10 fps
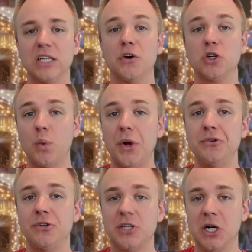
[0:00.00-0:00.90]
As far as when
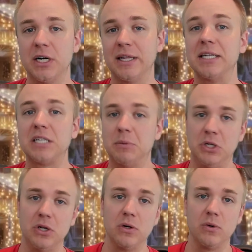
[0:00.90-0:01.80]
you start, that's up
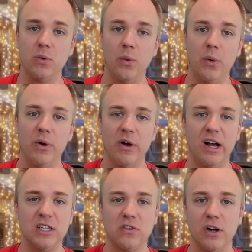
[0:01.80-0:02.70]
to you.
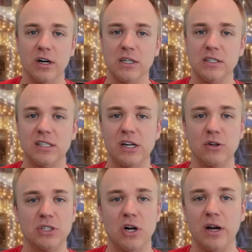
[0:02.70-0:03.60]
As far as
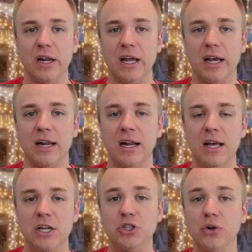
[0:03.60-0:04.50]
starting in
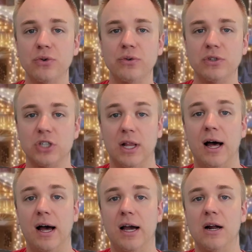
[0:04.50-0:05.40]
June,
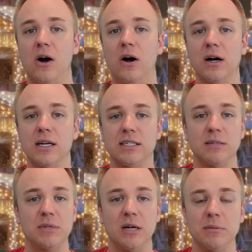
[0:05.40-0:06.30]
July, August,
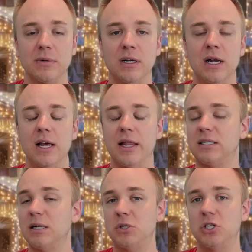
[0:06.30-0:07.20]
September,
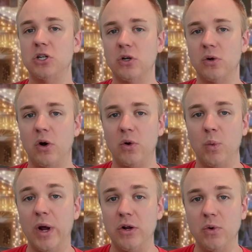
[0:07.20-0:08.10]
that's up to you
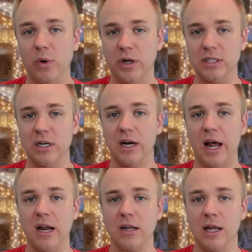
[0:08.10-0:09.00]
on when you want to start
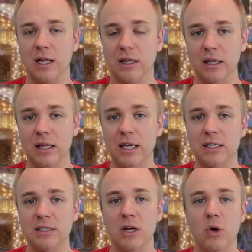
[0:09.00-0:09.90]
handling the
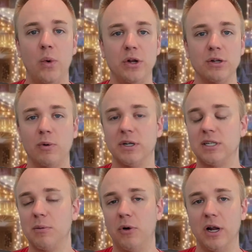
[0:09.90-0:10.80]
leads, when you don't want to
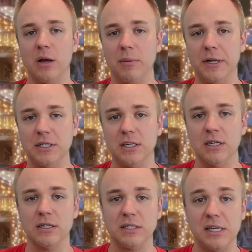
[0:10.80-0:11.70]
start putting it into
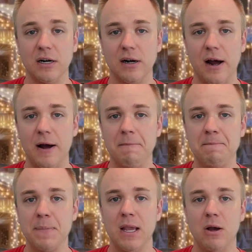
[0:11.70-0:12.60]
your
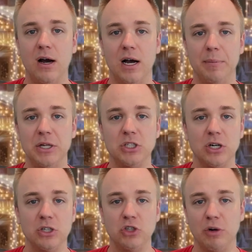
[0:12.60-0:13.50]
CRM and
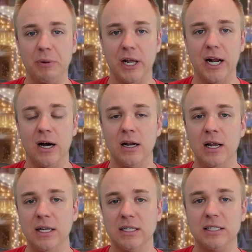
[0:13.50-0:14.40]
start dripping it out.
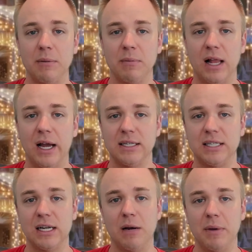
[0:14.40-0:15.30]
Some
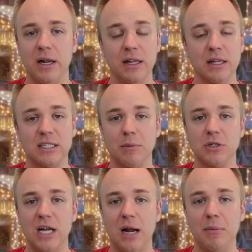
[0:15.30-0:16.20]
clients that come in the
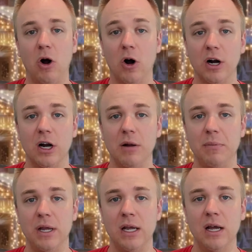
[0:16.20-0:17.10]
summertime are going to
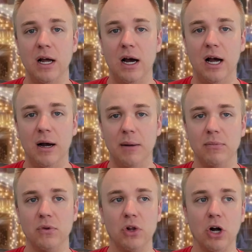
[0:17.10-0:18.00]
be
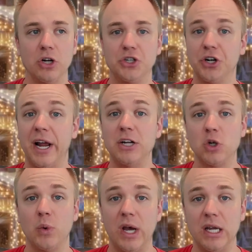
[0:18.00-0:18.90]
larger
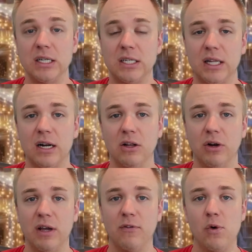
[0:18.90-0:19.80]
HOAs that are
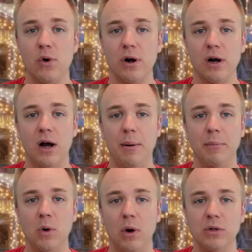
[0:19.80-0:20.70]
looking for
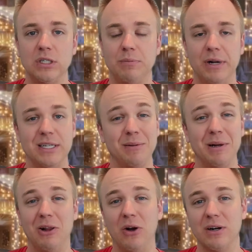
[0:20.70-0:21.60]
quotes, but it's going
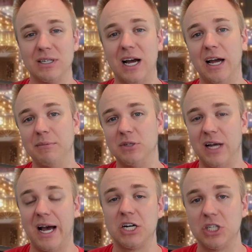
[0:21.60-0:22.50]
to be a longer time
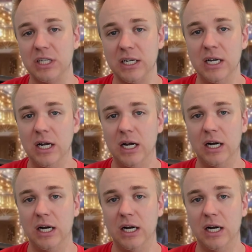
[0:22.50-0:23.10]
to actually